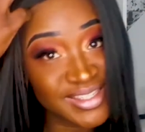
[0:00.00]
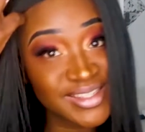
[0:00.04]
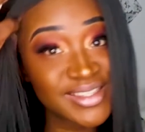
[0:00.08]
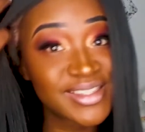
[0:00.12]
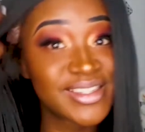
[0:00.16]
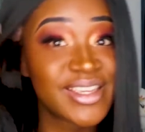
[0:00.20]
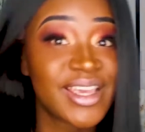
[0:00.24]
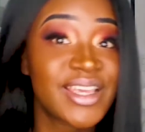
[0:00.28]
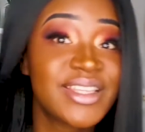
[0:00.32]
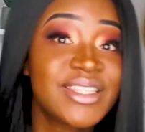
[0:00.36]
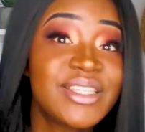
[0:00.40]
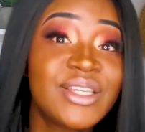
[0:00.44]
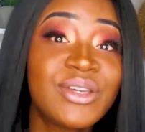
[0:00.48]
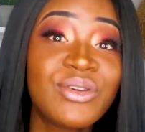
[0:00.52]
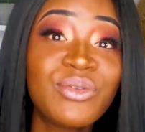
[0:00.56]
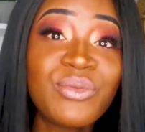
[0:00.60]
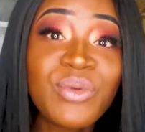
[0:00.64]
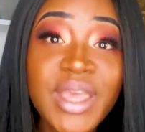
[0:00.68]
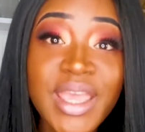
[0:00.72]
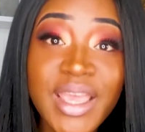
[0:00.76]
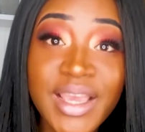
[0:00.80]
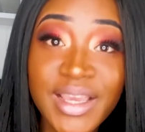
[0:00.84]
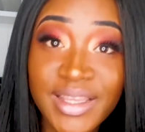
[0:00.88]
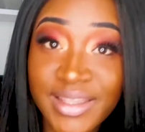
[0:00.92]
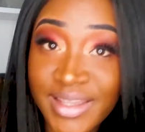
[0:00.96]
synthetic
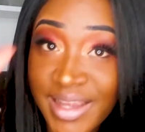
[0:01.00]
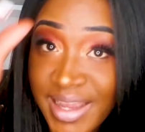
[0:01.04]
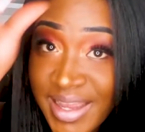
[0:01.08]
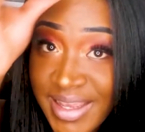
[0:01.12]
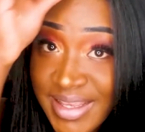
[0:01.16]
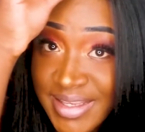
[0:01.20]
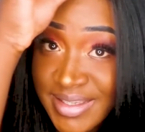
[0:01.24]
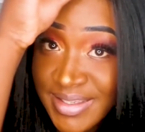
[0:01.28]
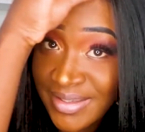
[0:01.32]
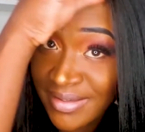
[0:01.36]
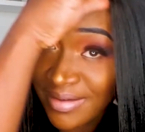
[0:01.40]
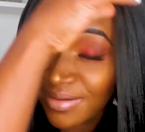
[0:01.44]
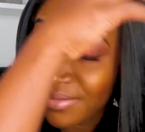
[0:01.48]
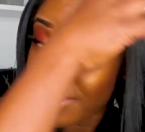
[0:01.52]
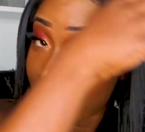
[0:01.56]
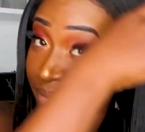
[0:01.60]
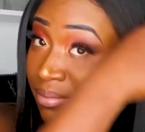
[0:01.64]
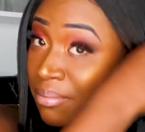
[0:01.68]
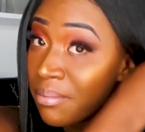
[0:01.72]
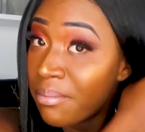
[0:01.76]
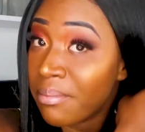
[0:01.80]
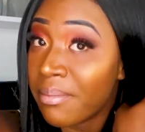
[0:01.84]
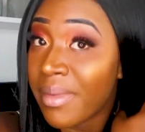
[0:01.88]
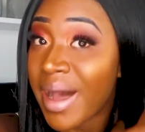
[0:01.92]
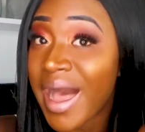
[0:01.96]
wig that is
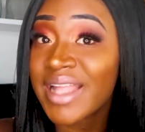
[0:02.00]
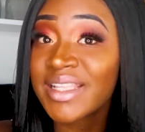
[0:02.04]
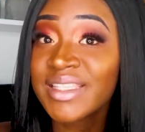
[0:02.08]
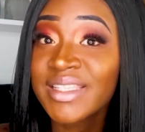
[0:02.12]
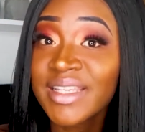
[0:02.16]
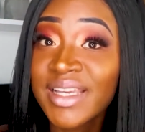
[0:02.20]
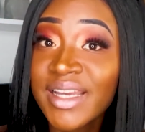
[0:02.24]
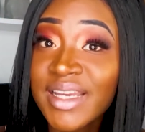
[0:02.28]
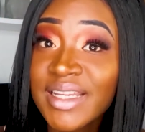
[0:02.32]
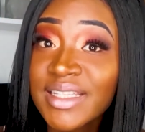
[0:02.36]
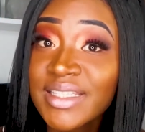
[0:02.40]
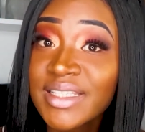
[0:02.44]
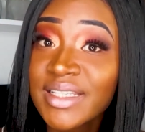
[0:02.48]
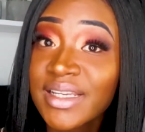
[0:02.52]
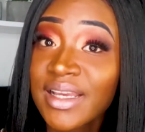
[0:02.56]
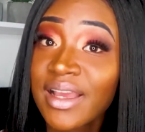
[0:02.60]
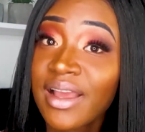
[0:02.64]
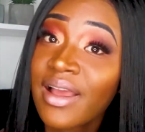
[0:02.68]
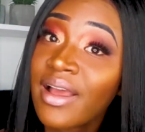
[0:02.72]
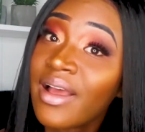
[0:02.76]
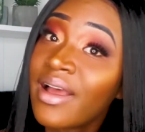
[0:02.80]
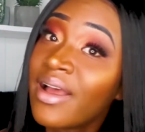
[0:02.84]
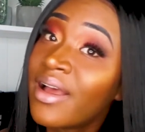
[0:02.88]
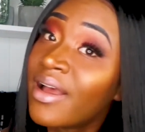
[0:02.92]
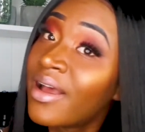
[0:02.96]
matted,
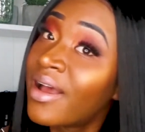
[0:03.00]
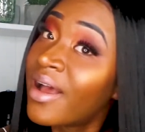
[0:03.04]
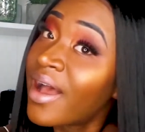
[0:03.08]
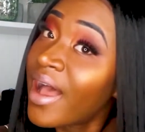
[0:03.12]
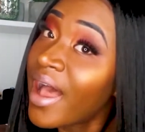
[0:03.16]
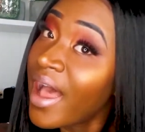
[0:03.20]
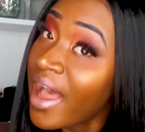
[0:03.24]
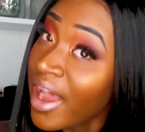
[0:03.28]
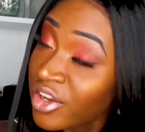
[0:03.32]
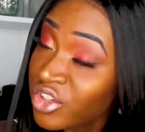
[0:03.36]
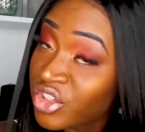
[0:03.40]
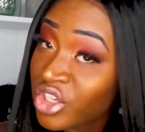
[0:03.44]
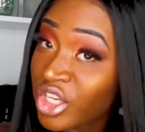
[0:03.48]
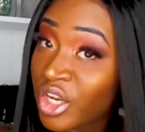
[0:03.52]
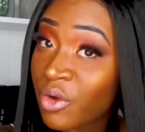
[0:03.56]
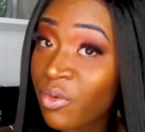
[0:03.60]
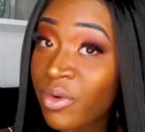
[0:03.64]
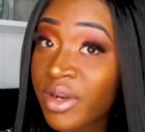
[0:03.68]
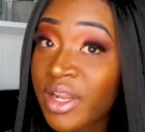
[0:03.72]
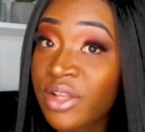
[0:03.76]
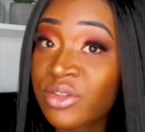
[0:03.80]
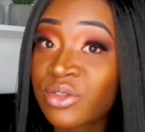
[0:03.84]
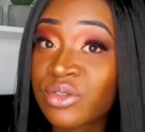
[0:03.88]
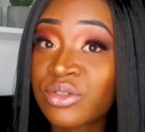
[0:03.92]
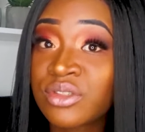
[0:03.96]
I actually
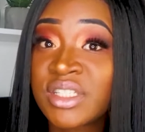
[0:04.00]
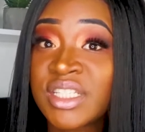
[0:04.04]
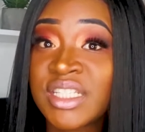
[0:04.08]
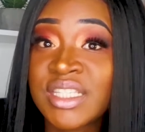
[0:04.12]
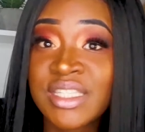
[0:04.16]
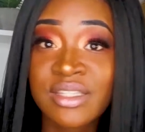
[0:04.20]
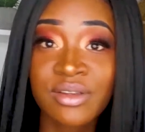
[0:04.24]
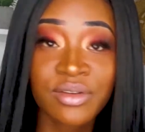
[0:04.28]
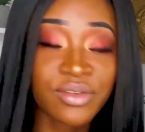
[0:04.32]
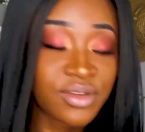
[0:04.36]
wanted to do this